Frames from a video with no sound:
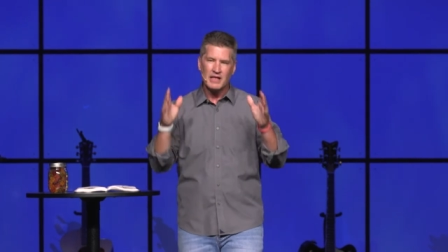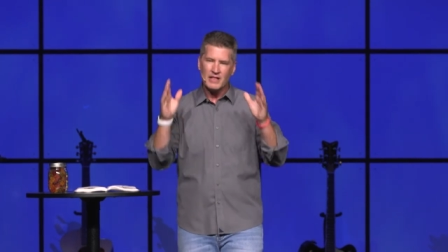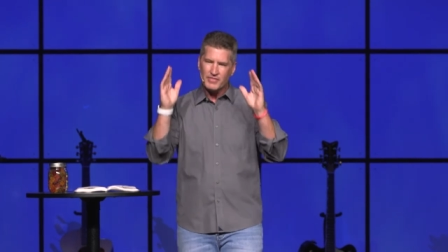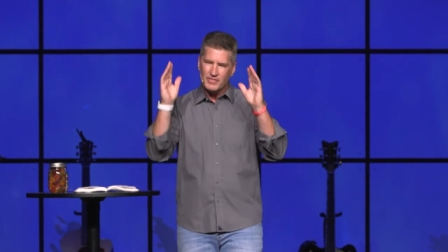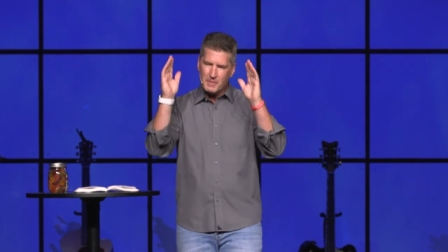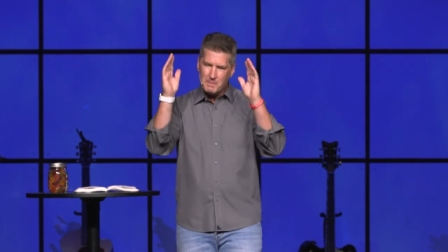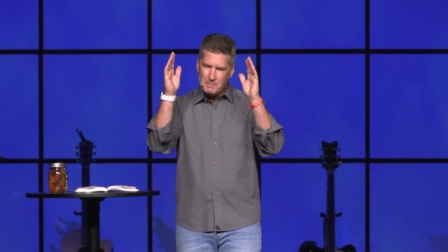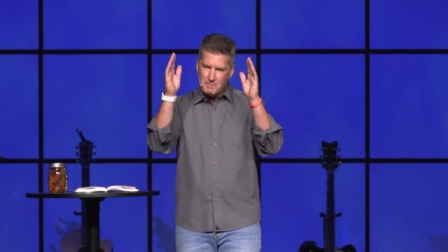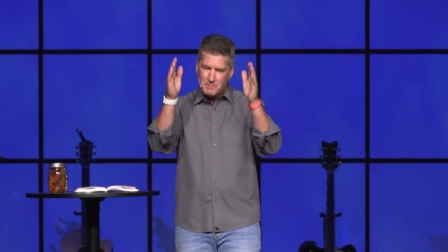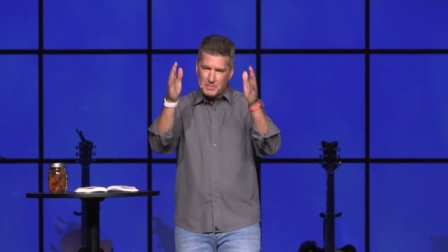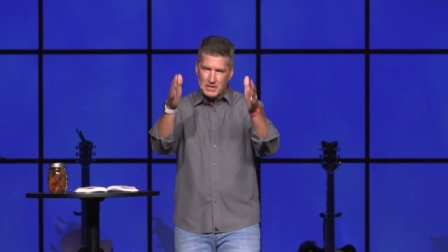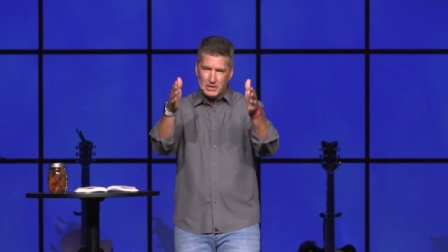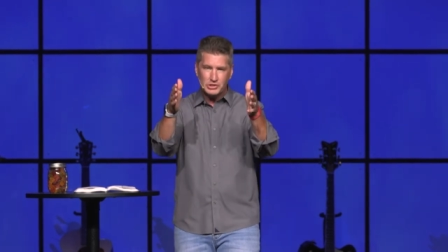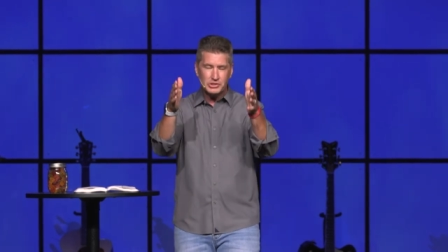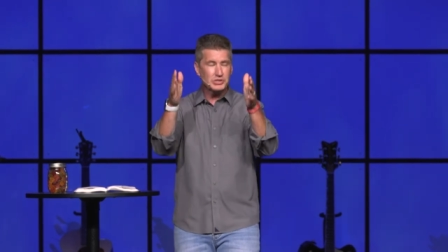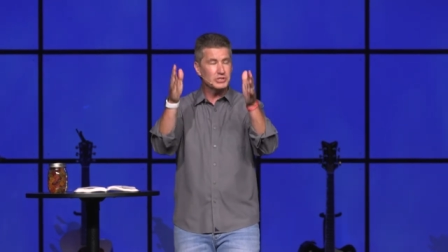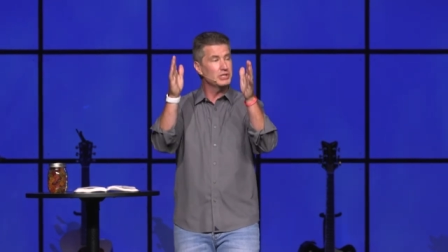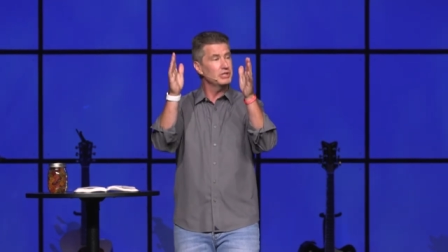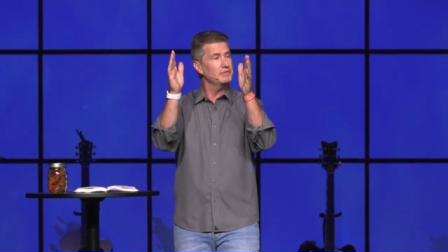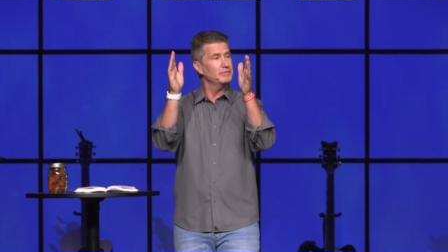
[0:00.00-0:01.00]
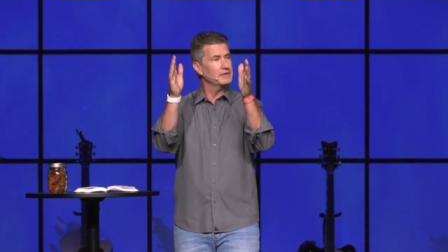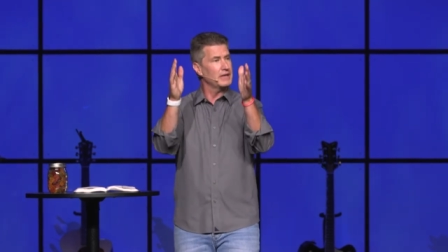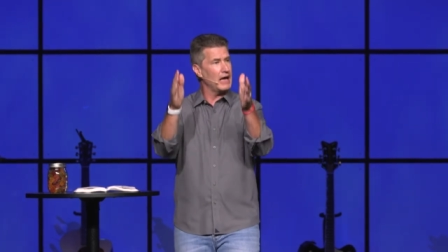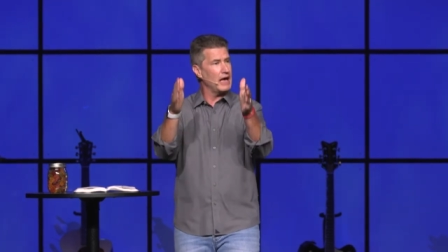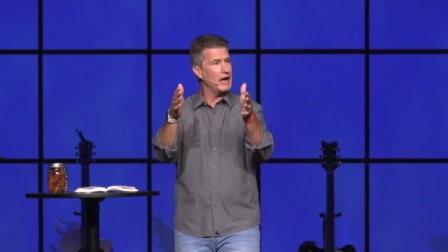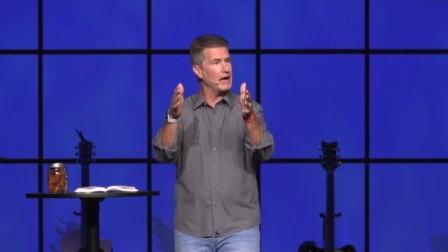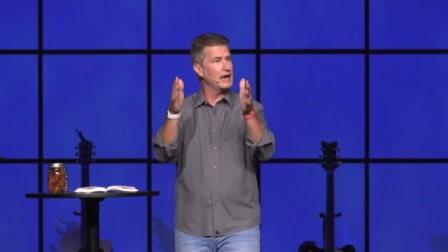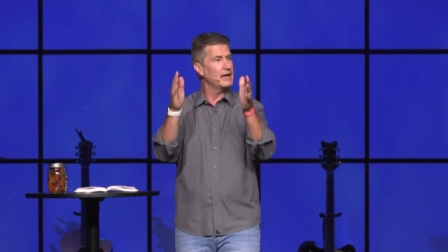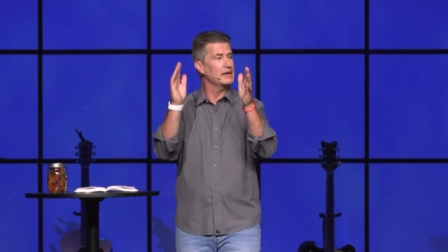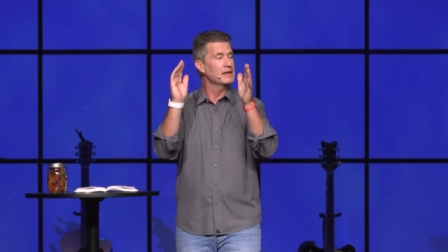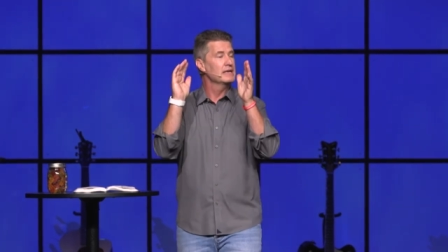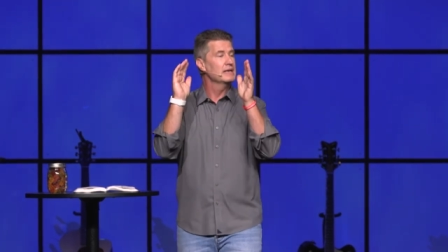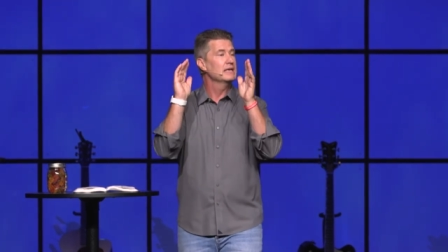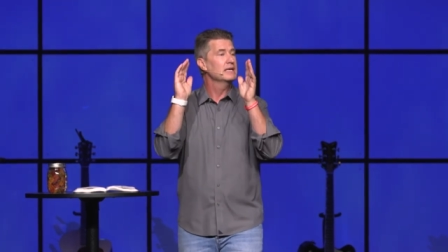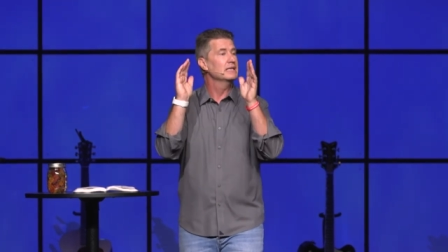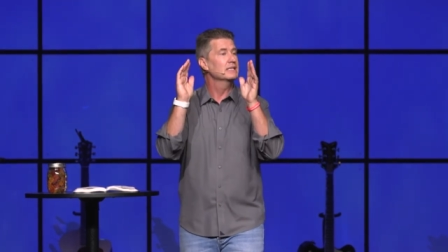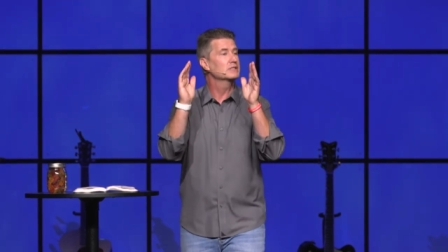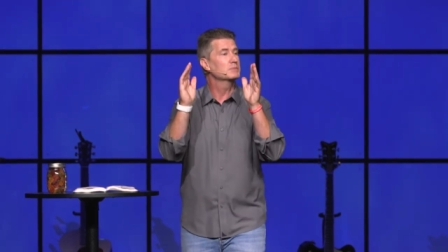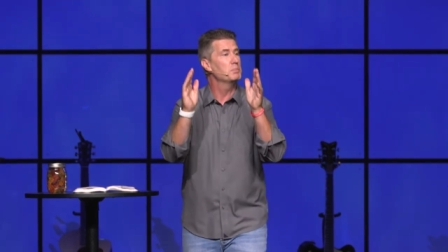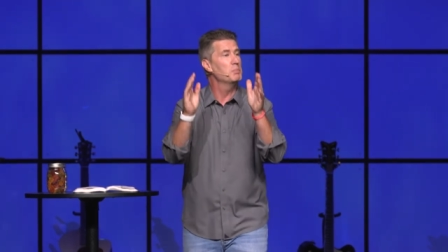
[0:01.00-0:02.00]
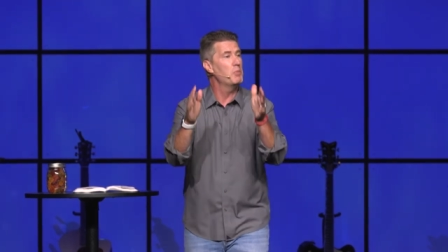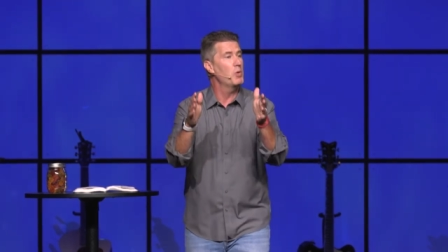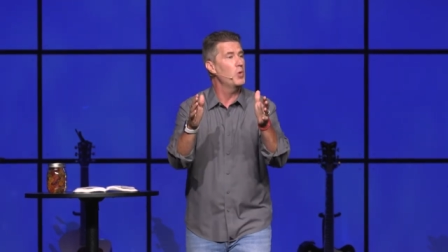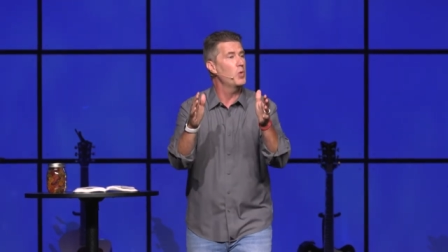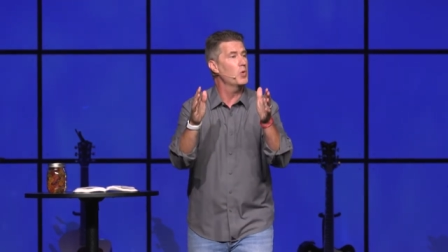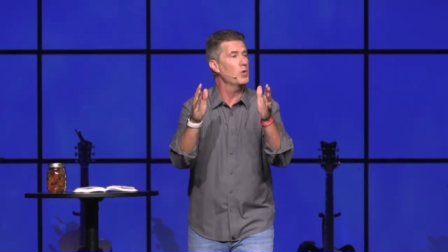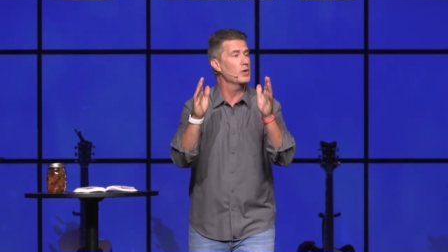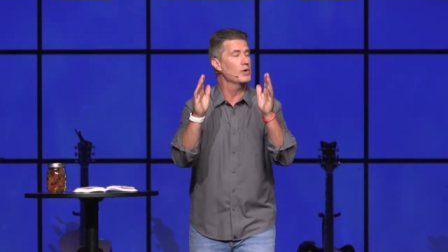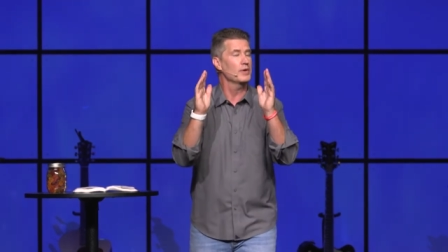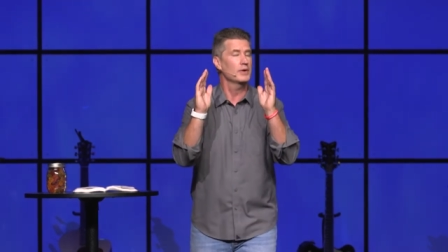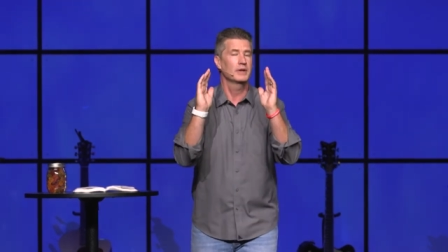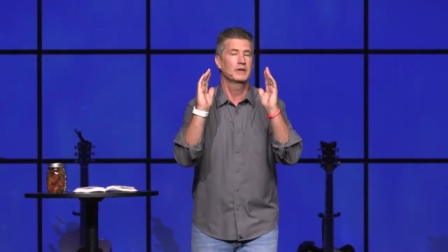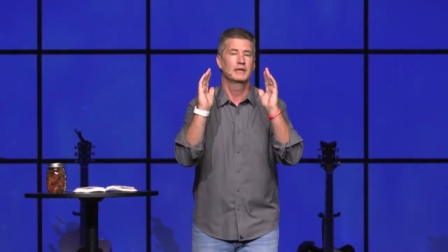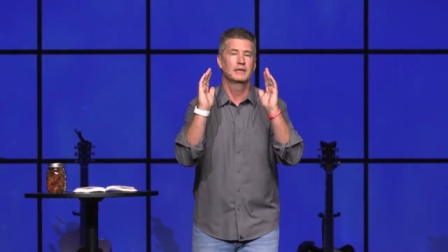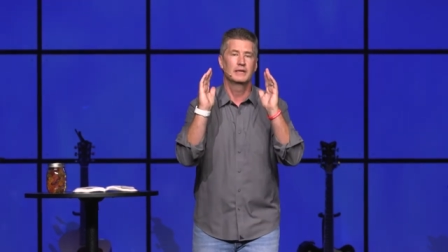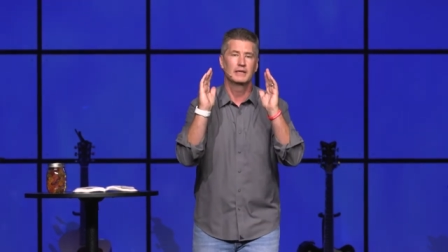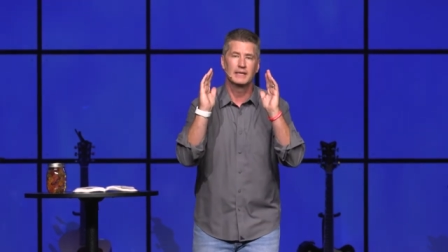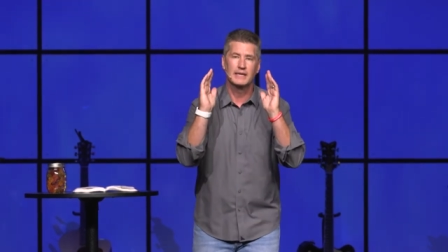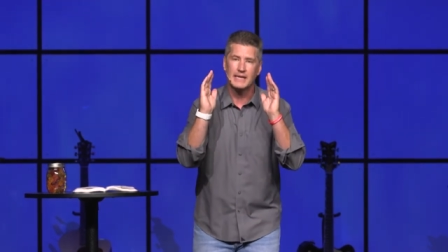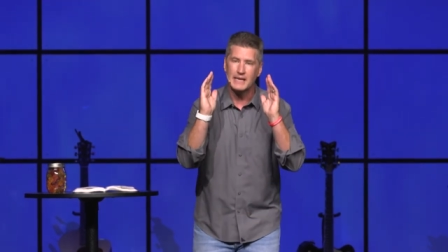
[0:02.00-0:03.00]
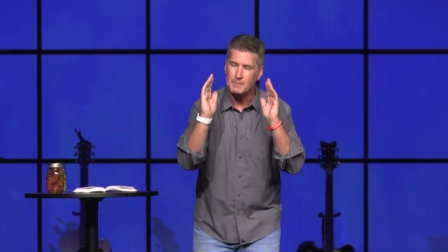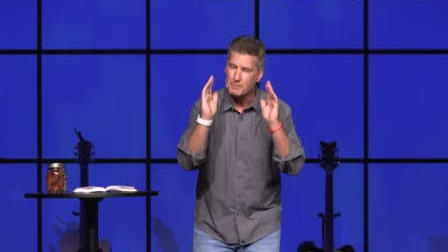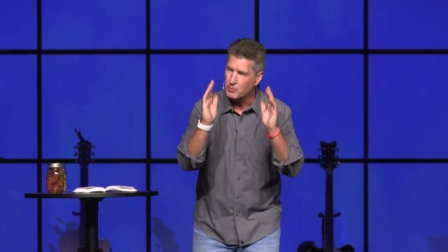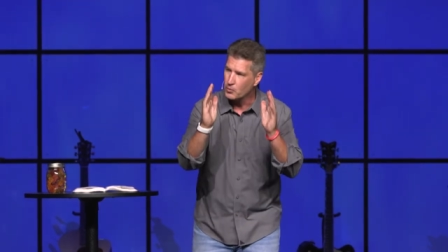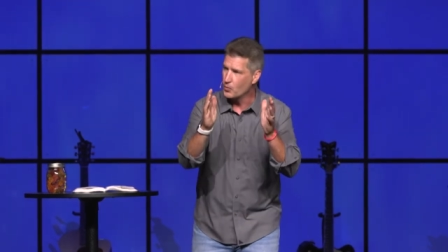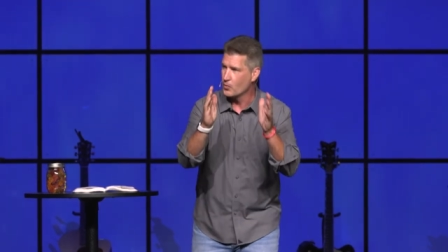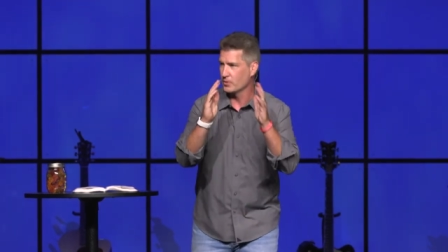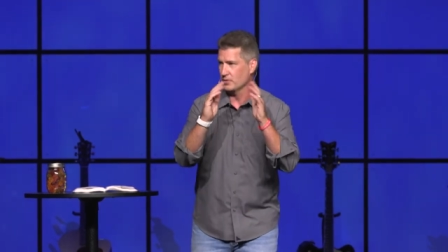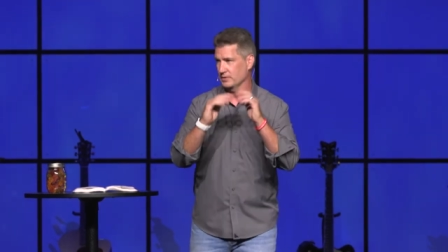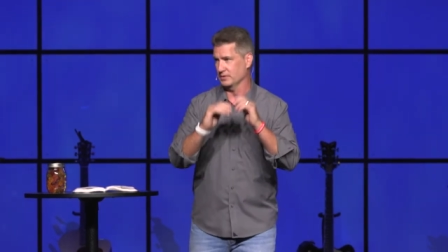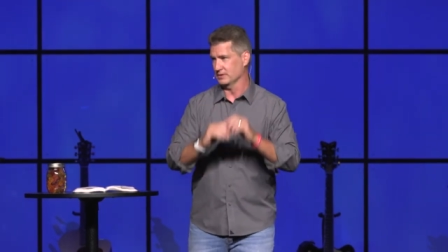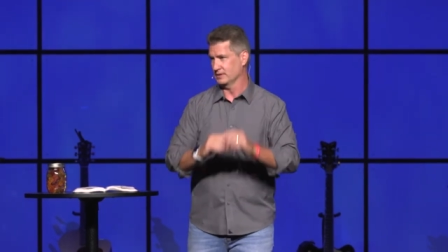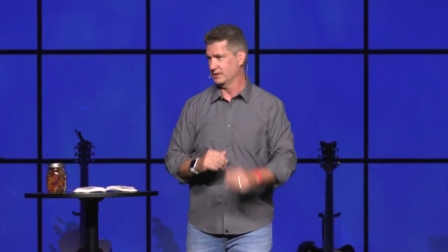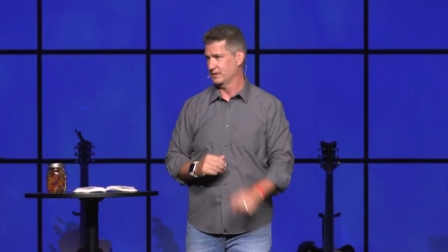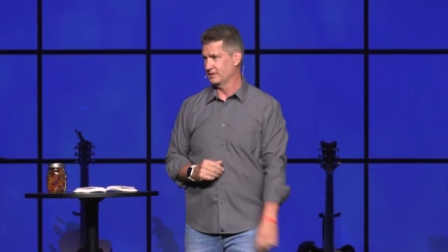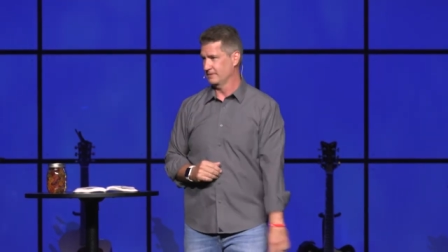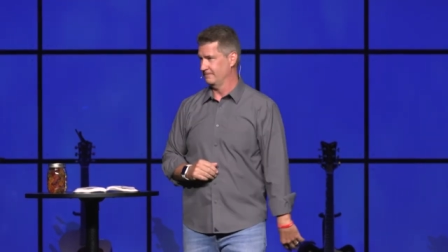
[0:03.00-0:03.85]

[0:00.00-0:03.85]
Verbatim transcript: the mission of God is more important.